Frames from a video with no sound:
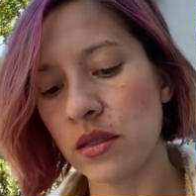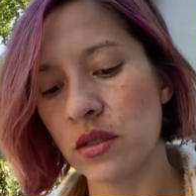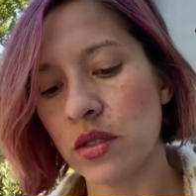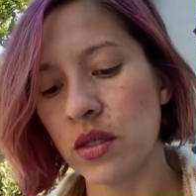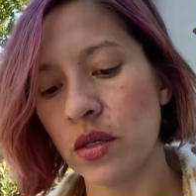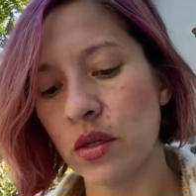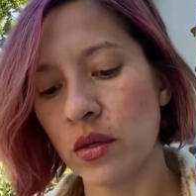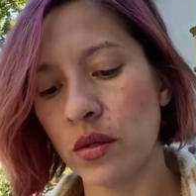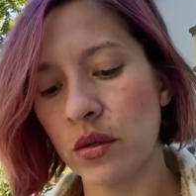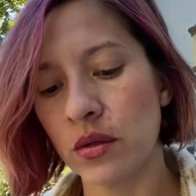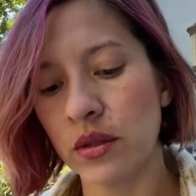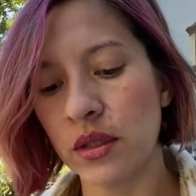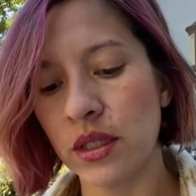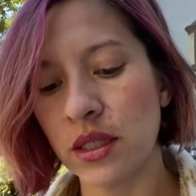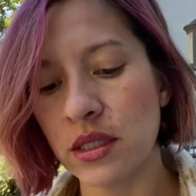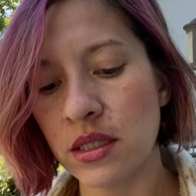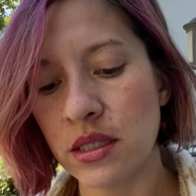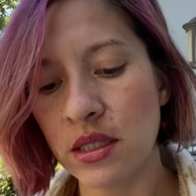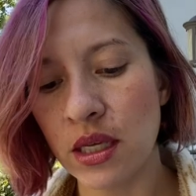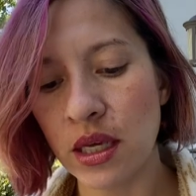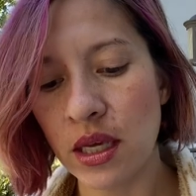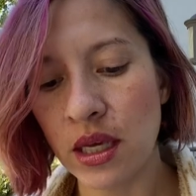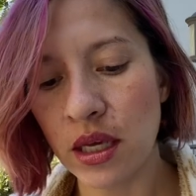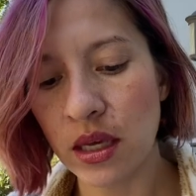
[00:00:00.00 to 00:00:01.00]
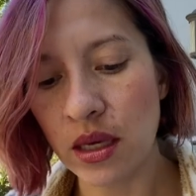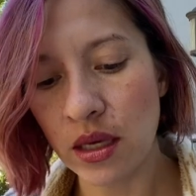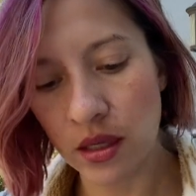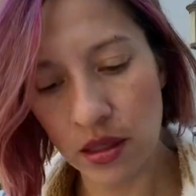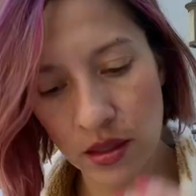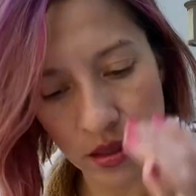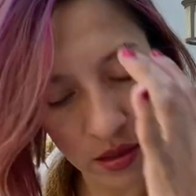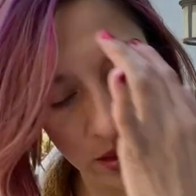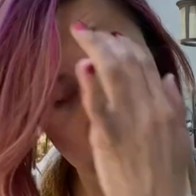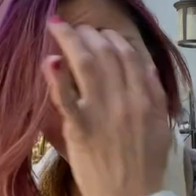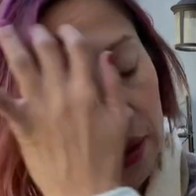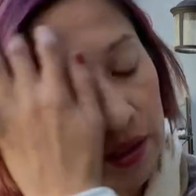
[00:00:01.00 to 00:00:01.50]
So let's say
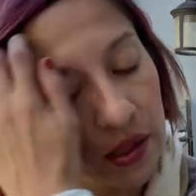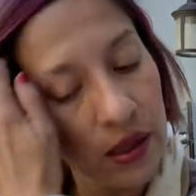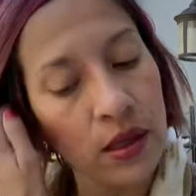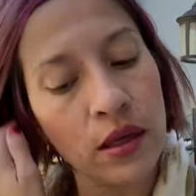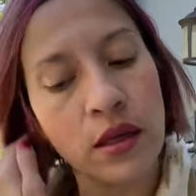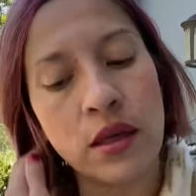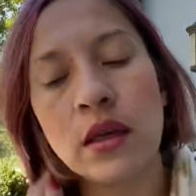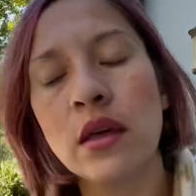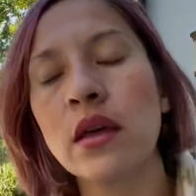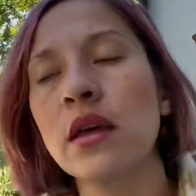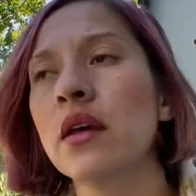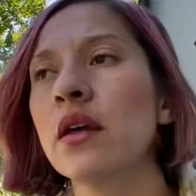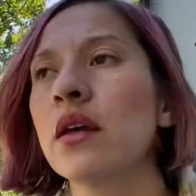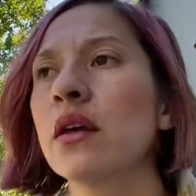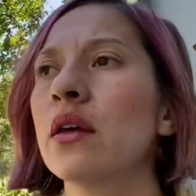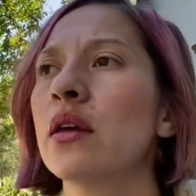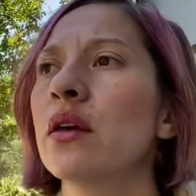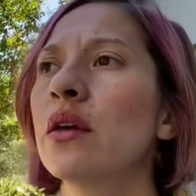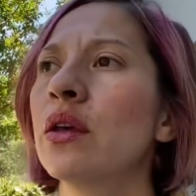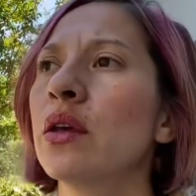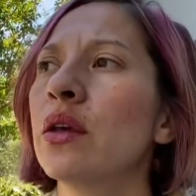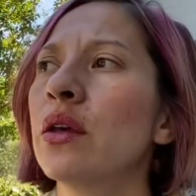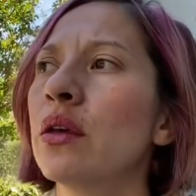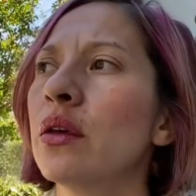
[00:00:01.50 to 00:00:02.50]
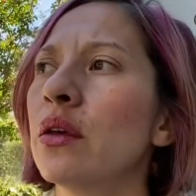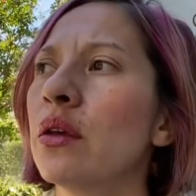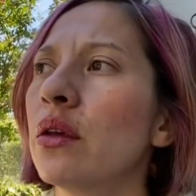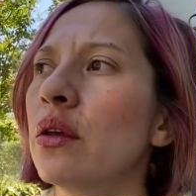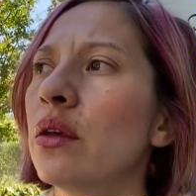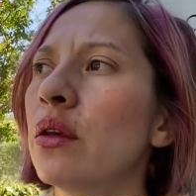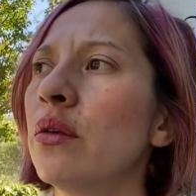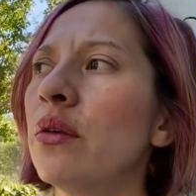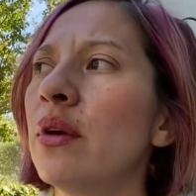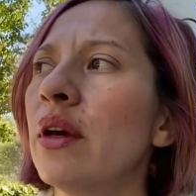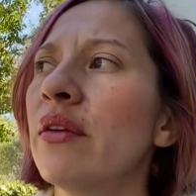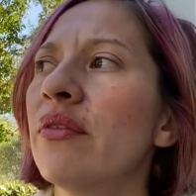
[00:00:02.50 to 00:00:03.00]
that
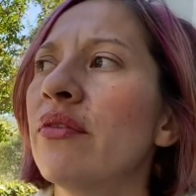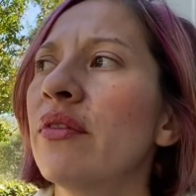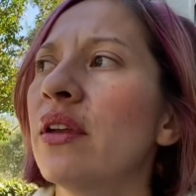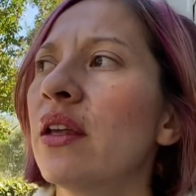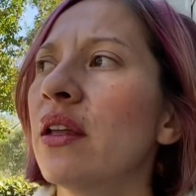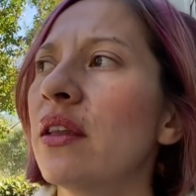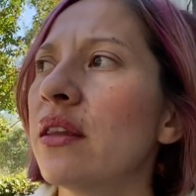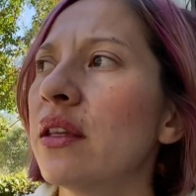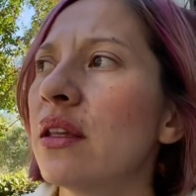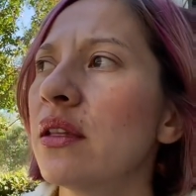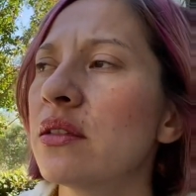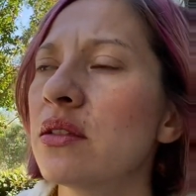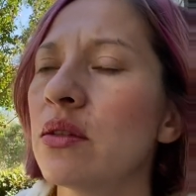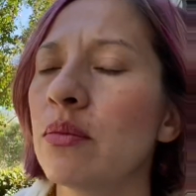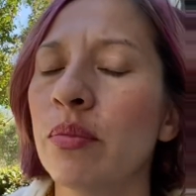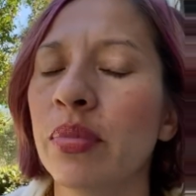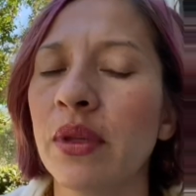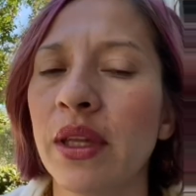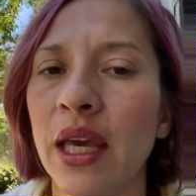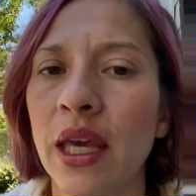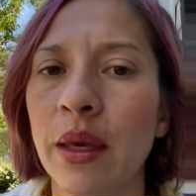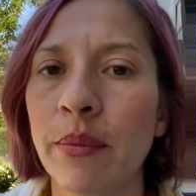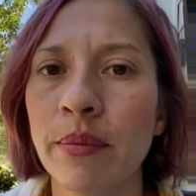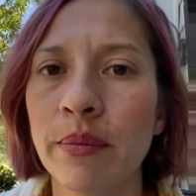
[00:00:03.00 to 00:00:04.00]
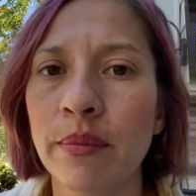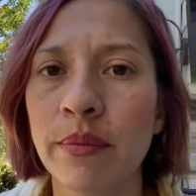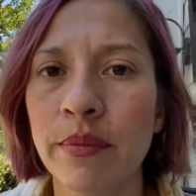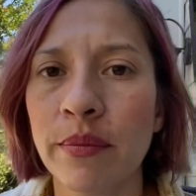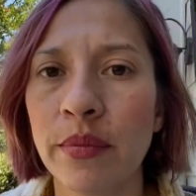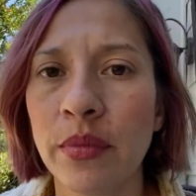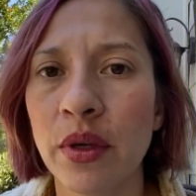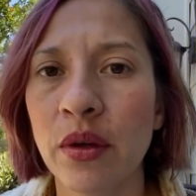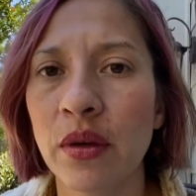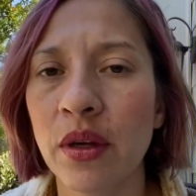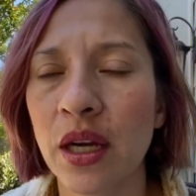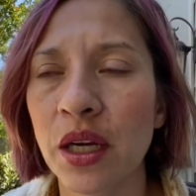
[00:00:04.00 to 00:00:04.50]
you have nothing to blame.
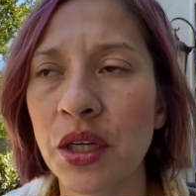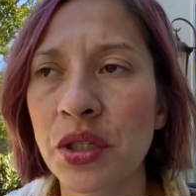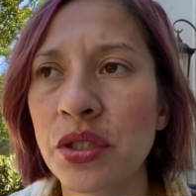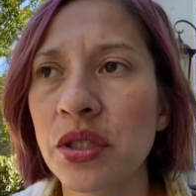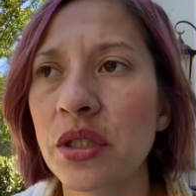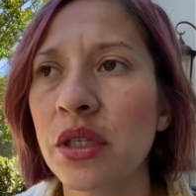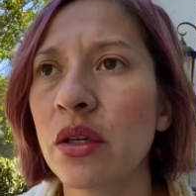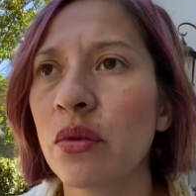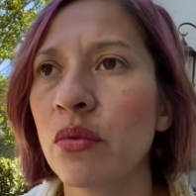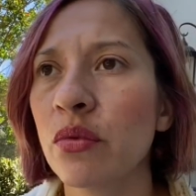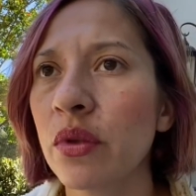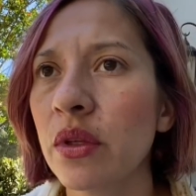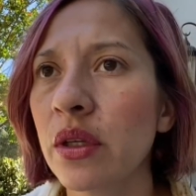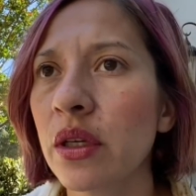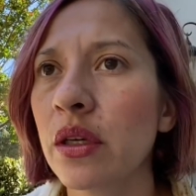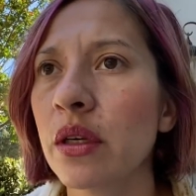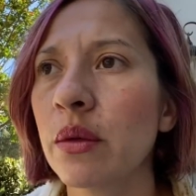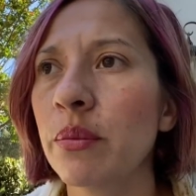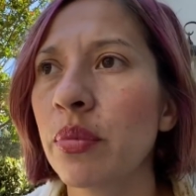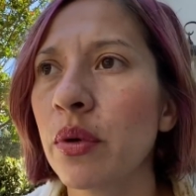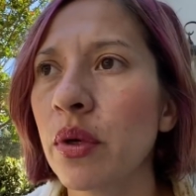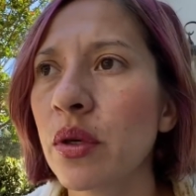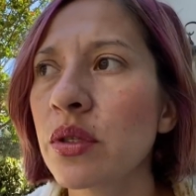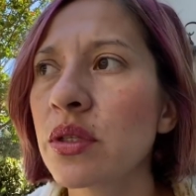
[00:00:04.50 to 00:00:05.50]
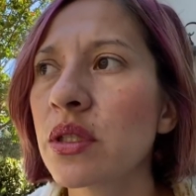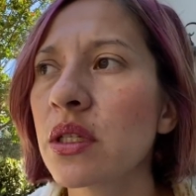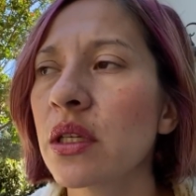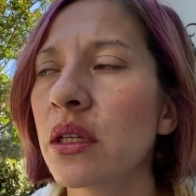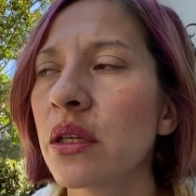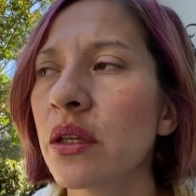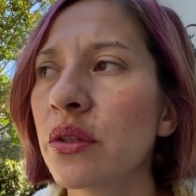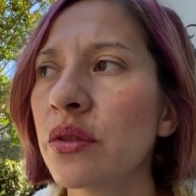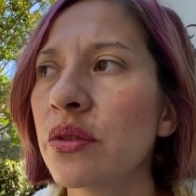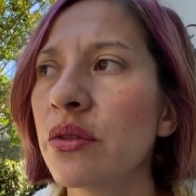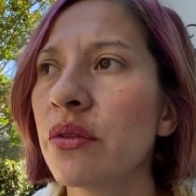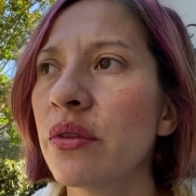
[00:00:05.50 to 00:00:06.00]
You're actually a really good person.
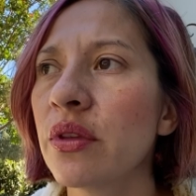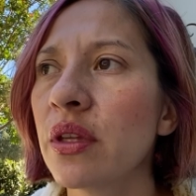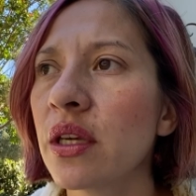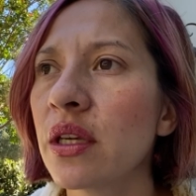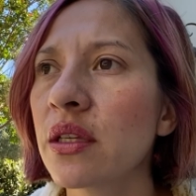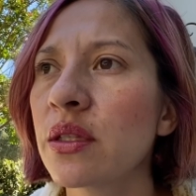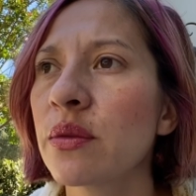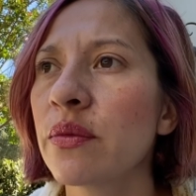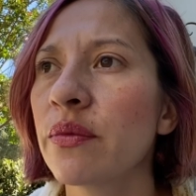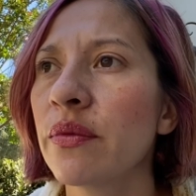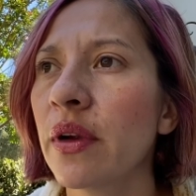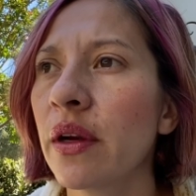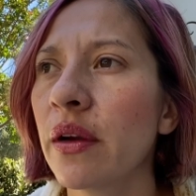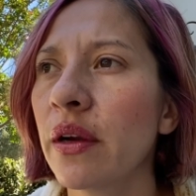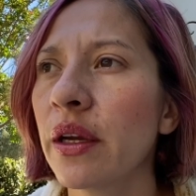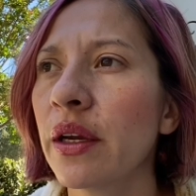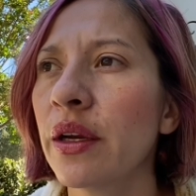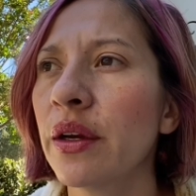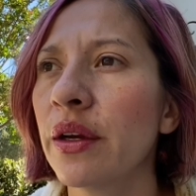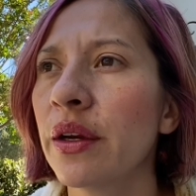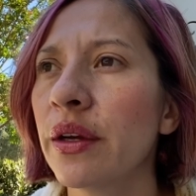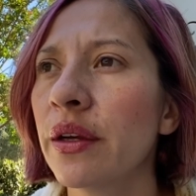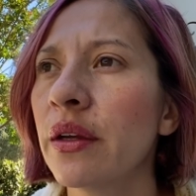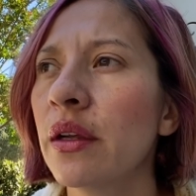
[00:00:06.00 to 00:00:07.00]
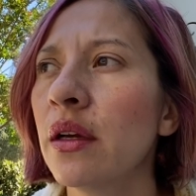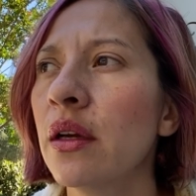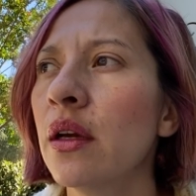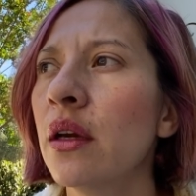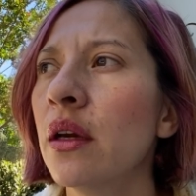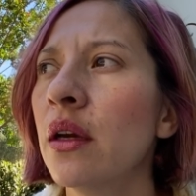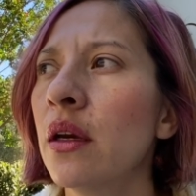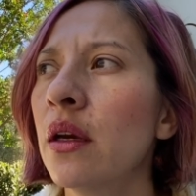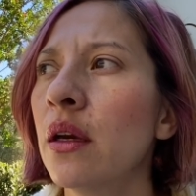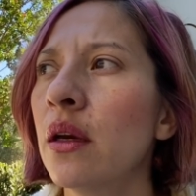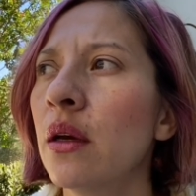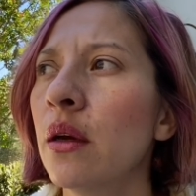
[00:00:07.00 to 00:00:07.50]
You do things very good,
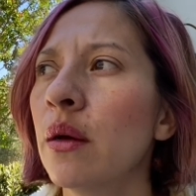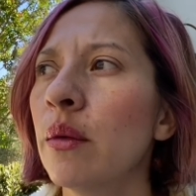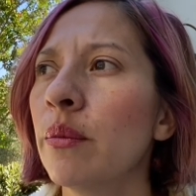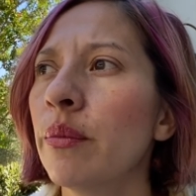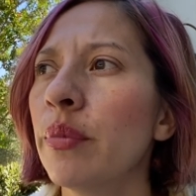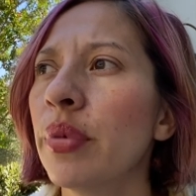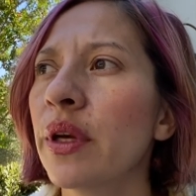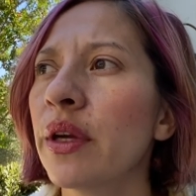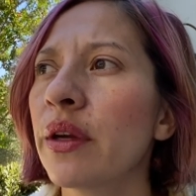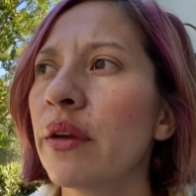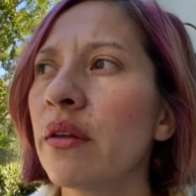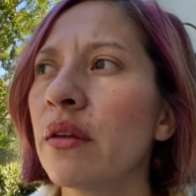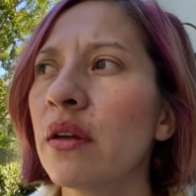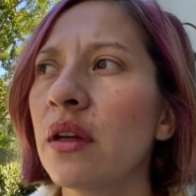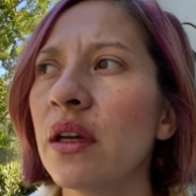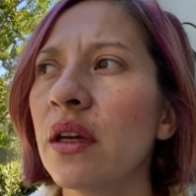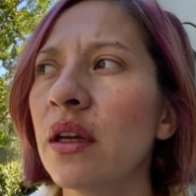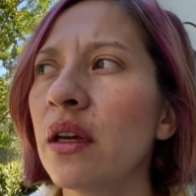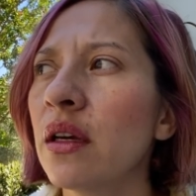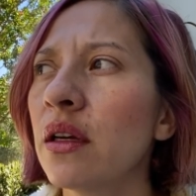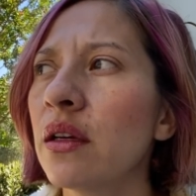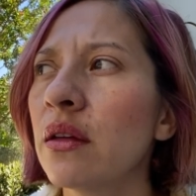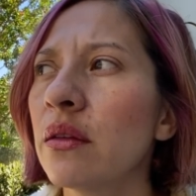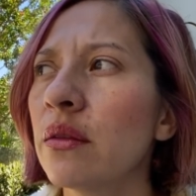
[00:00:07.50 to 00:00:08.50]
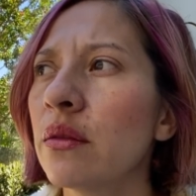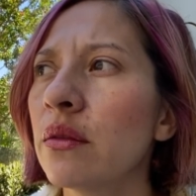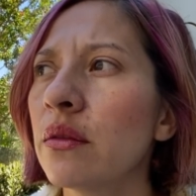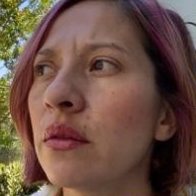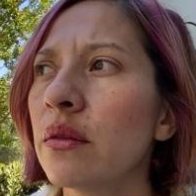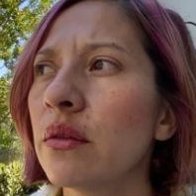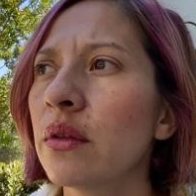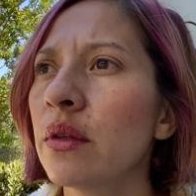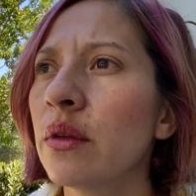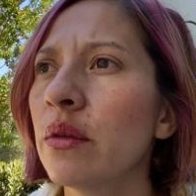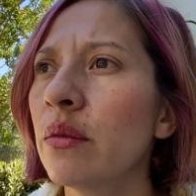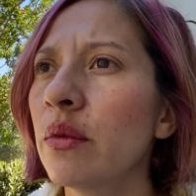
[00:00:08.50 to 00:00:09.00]
but you don't
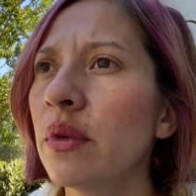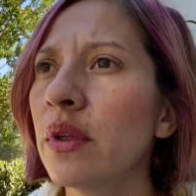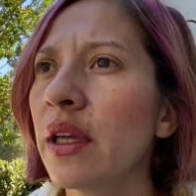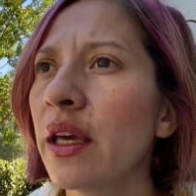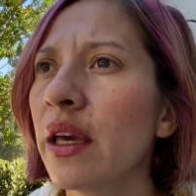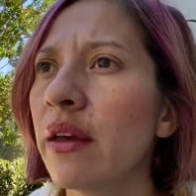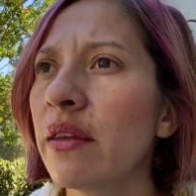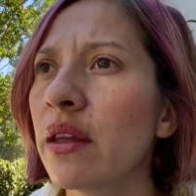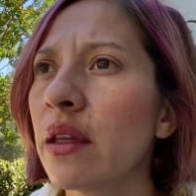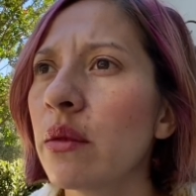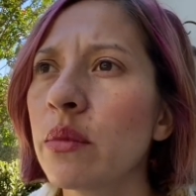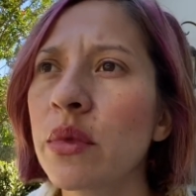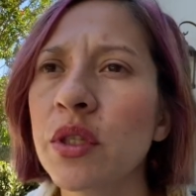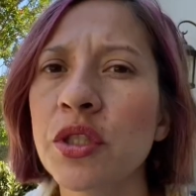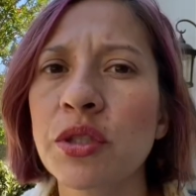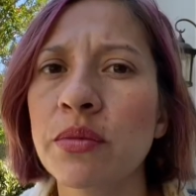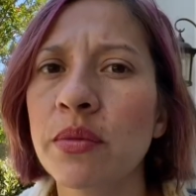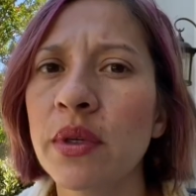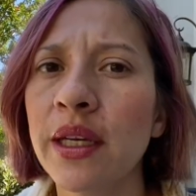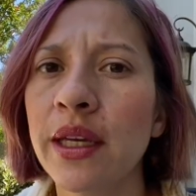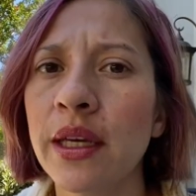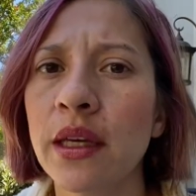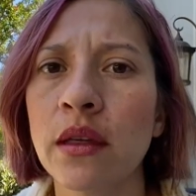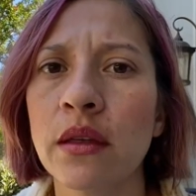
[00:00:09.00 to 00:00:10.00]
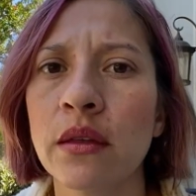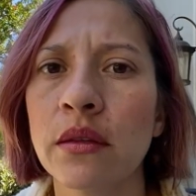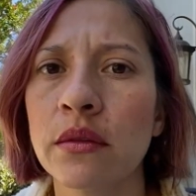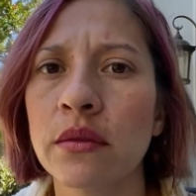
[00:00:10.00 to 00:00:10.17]
really have that much money.